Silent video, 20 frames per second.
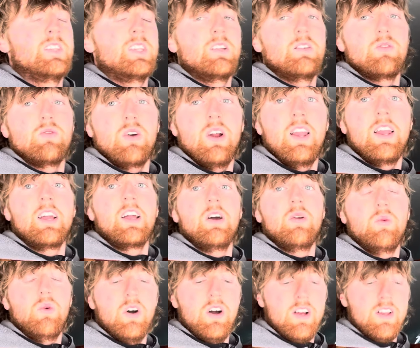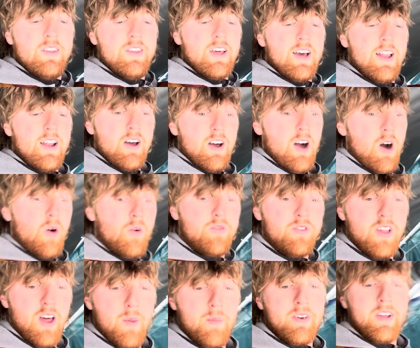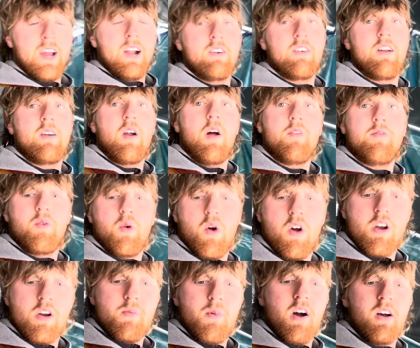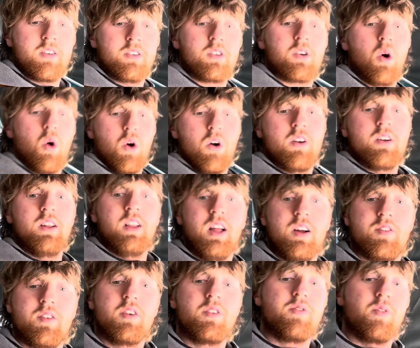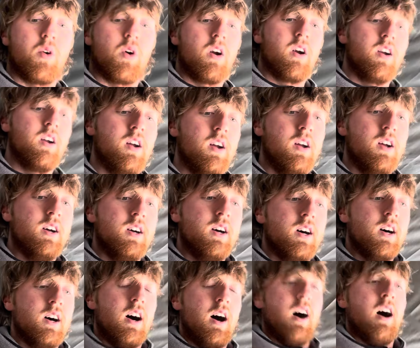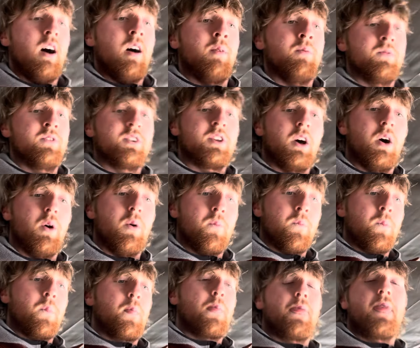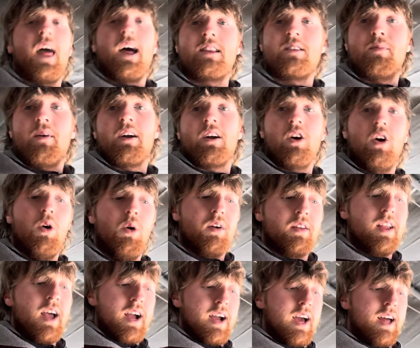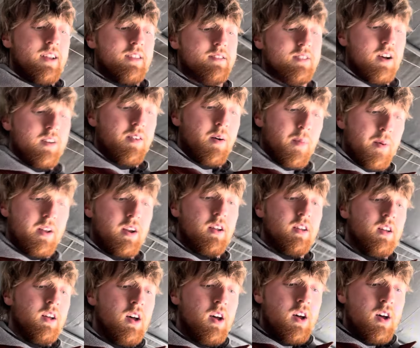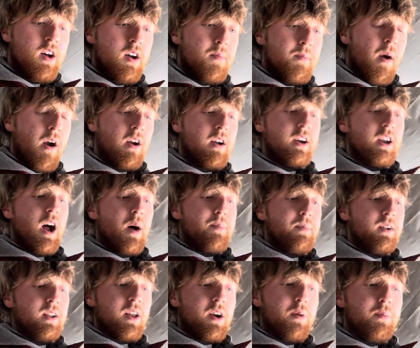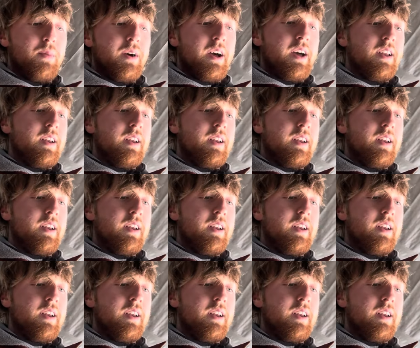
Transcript: really good wood that hopefully I'm going to get right around $400 a cord delivered for. So that's my goal with that kind of stuff. I'm going to mark it up a little bit